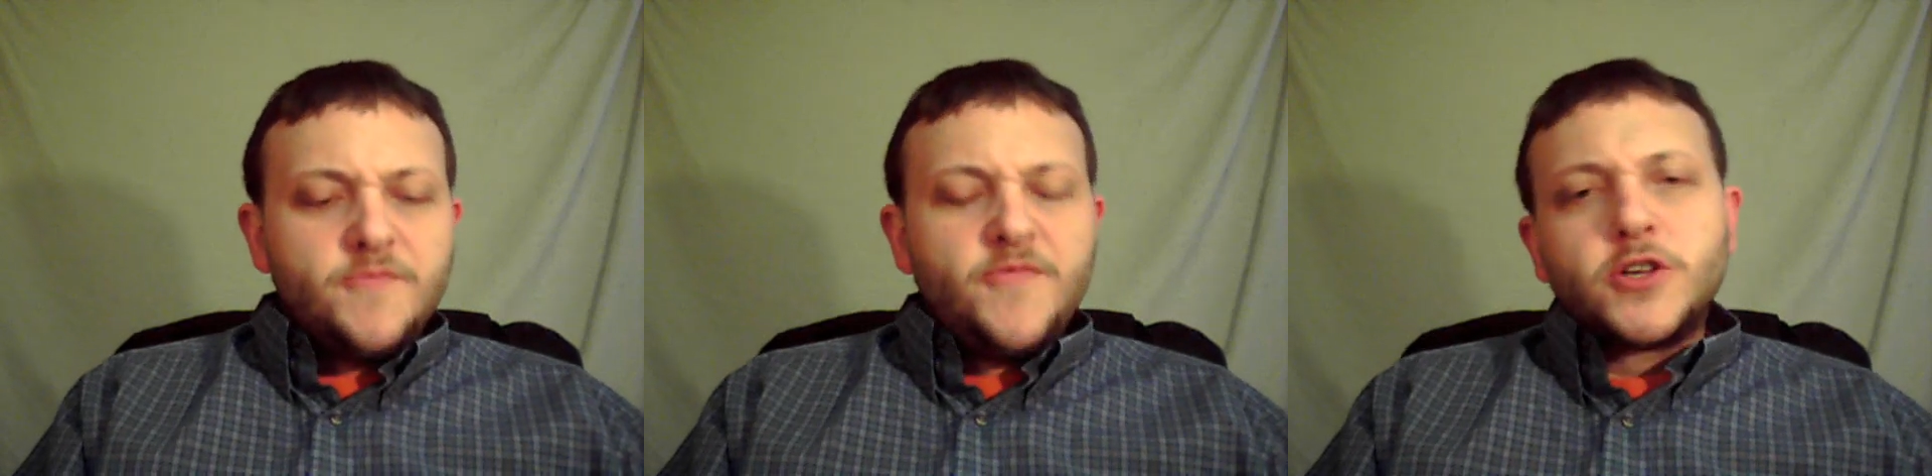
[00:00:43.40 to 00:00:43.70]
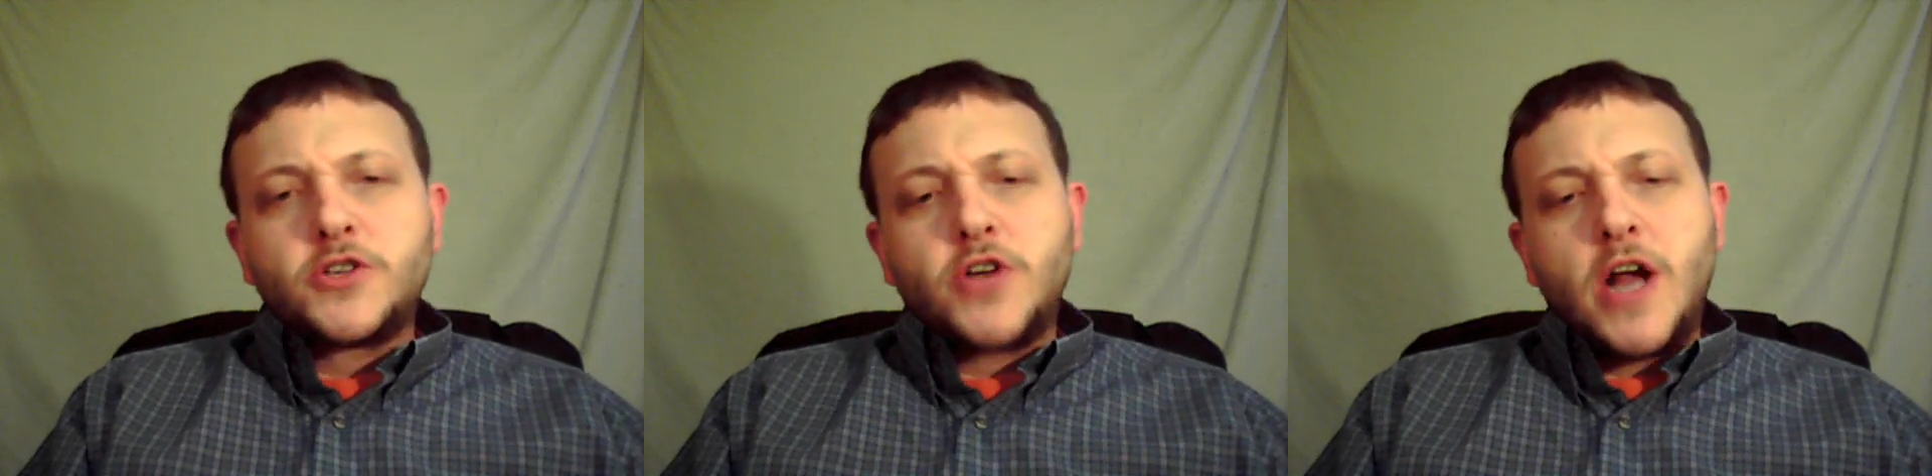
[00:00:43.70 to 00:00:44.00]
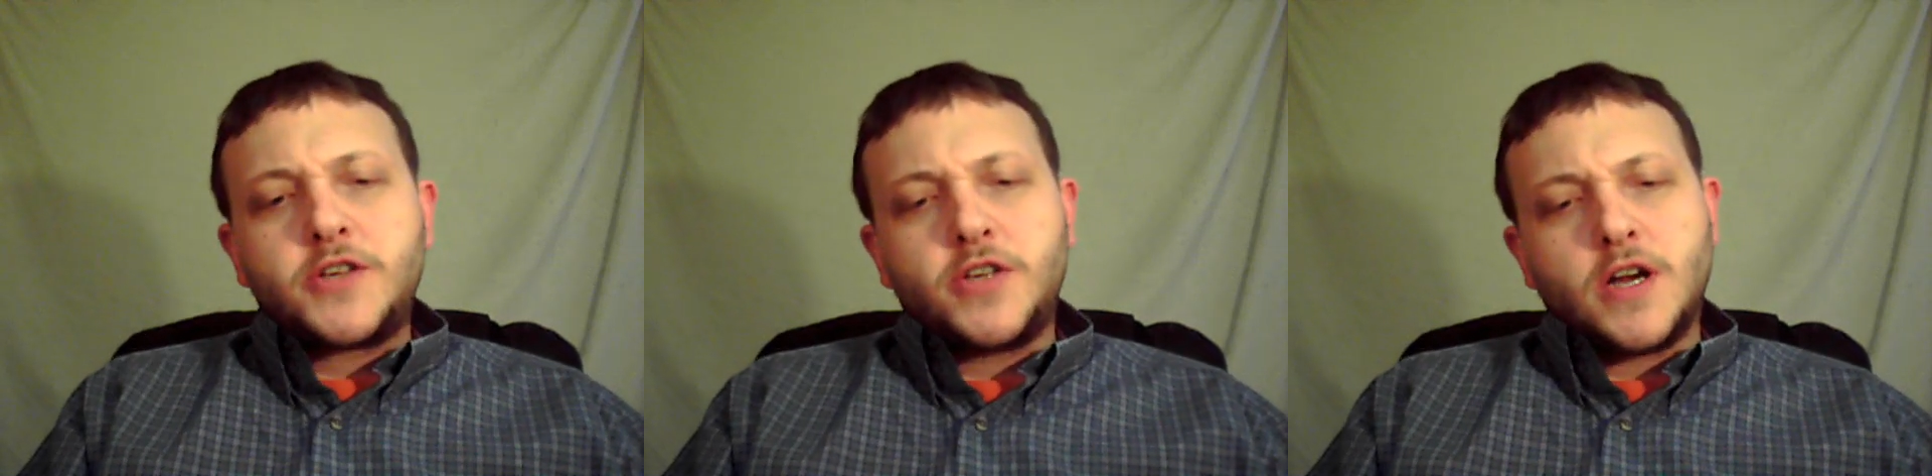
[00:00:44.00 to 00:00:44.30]
Folder
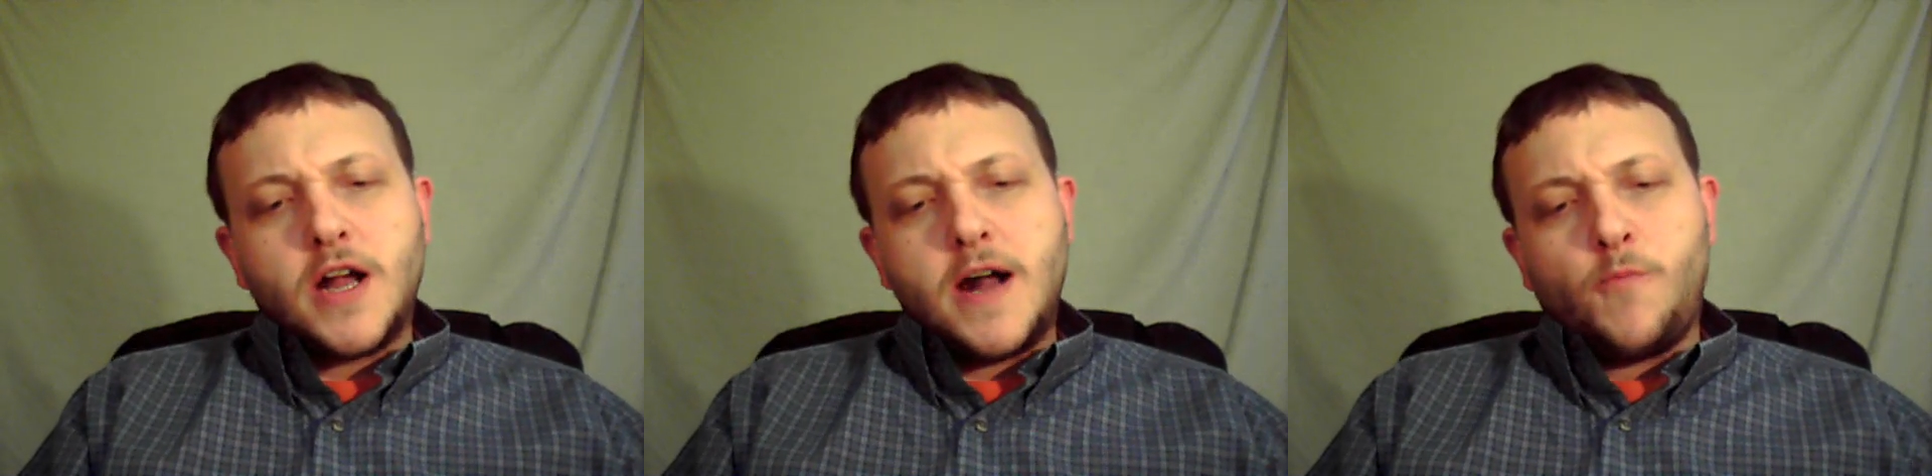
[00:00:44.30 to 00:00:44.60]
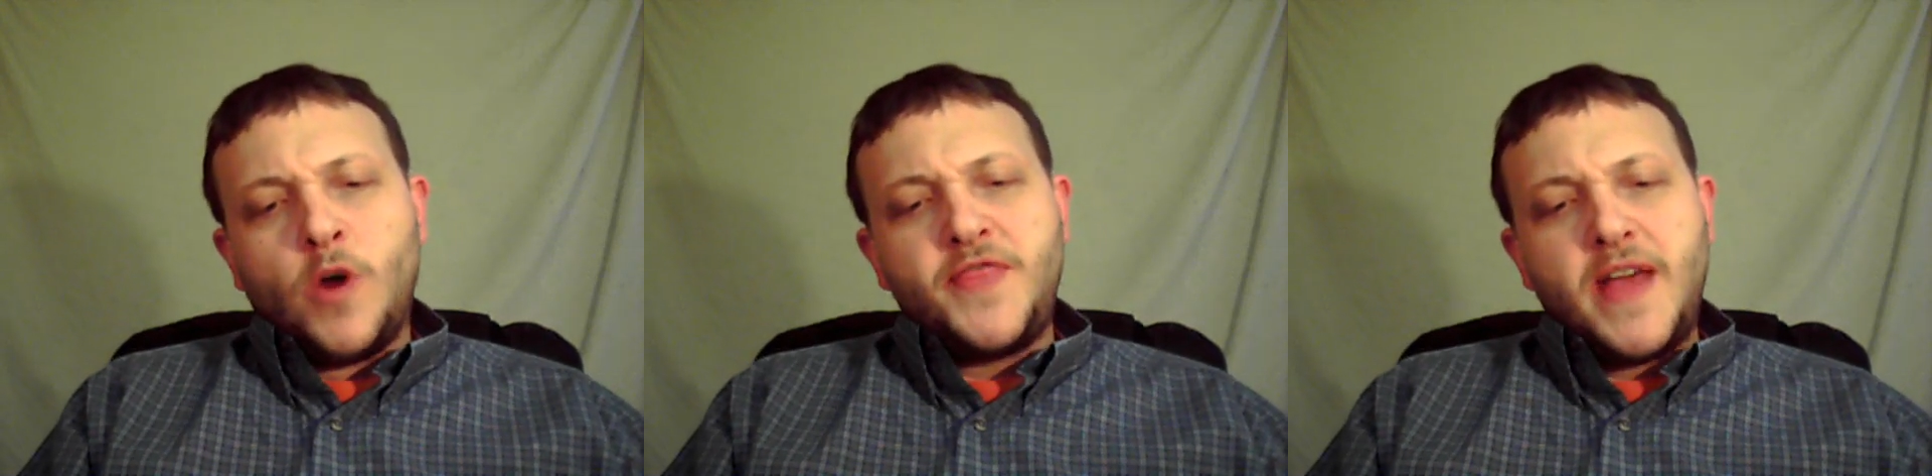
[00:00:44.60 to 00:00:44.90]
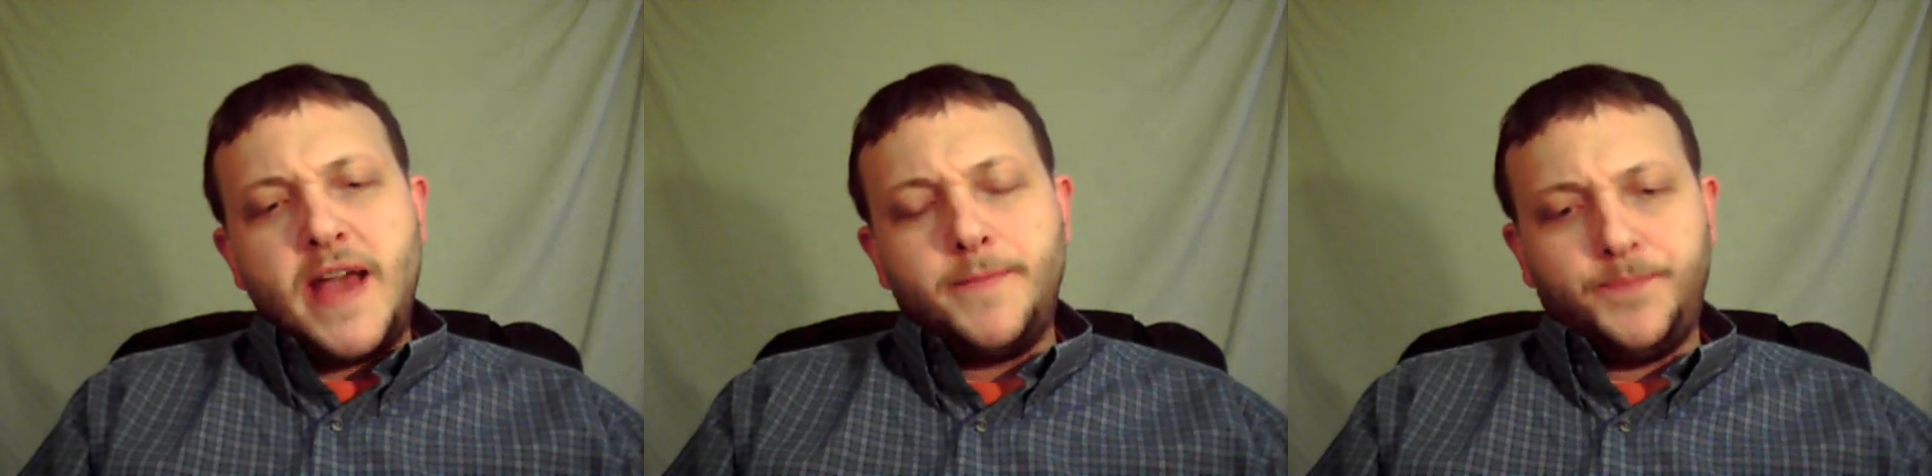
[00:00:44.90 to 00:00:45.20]
structure, one
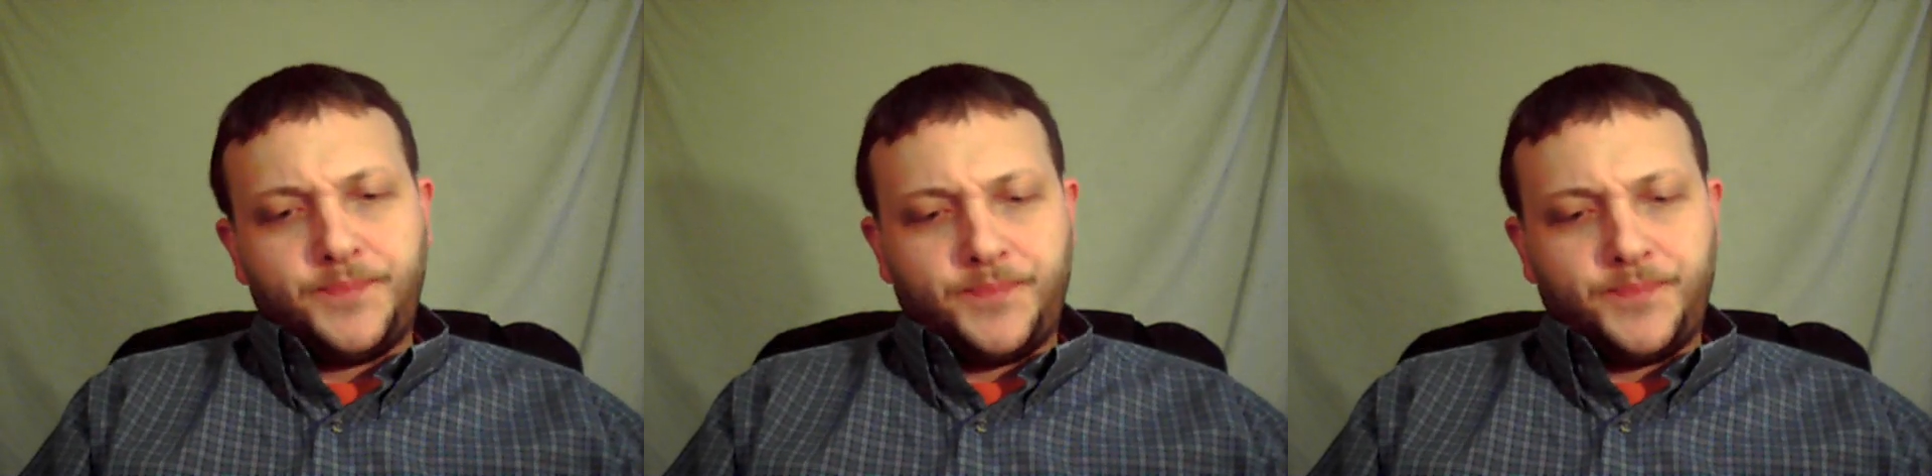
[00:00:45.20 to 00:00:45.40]
thing